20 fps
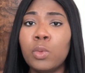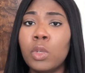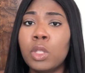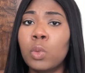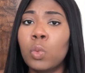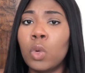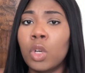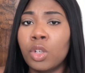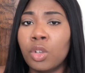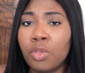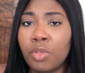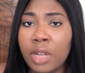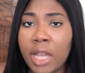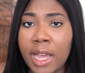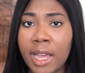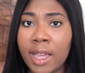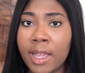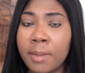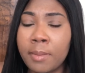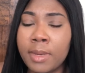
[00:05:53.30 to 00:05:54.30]
was
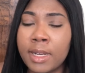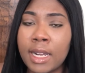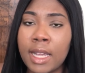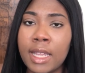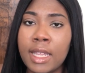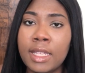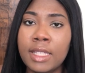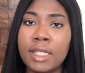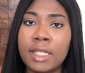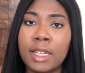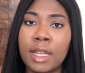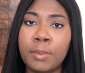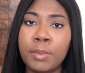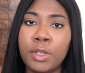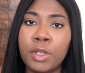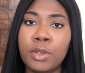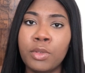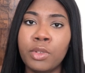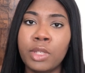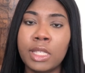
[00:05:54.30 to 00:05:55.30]
$109, but I ended up
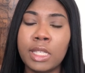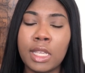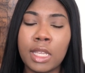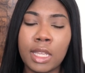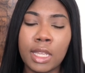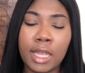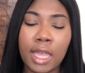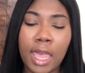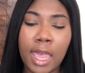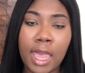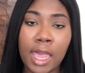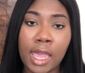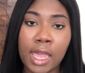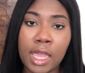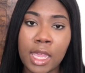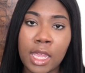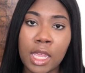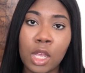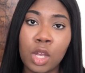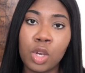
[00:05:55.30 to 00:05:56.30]
using
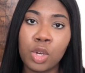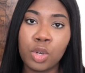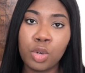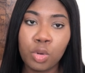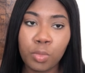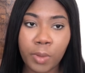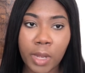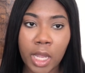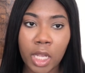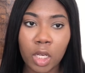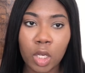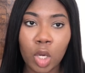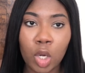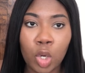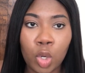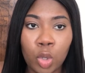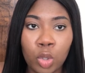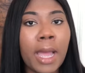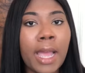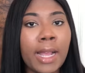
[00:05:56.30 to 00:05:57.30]
a coupon
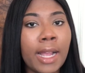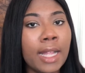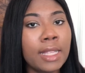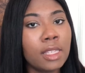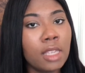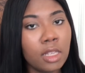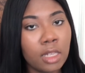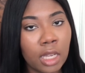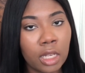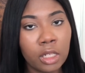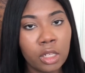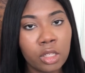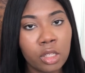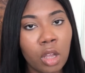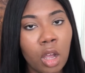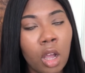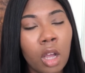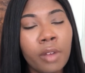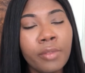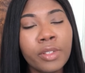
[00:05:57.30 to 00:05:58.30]
code. I got $10
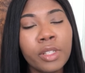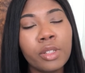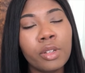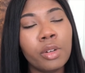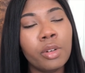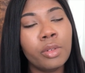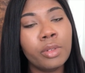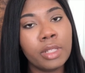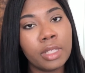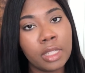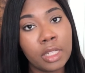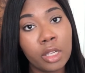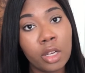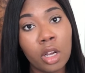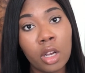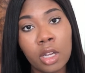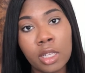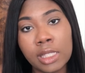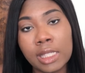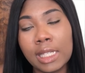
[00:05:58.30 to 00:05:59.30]
off, so then it
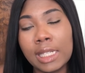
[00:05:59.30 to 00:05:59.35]
cost